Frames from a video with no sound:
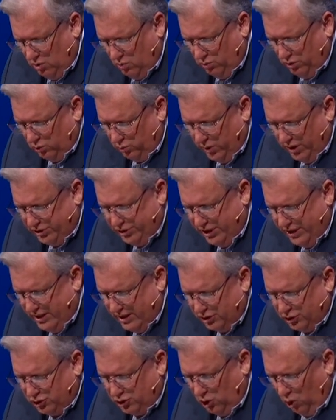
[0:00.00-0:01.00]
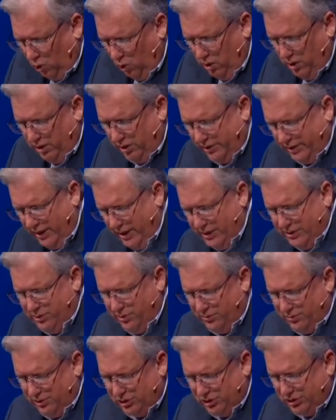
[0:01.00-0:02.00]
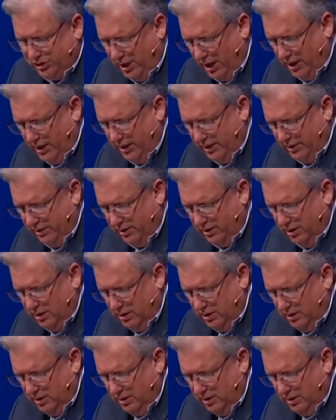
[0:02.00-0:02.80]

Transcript: with which he has toiled under the sun?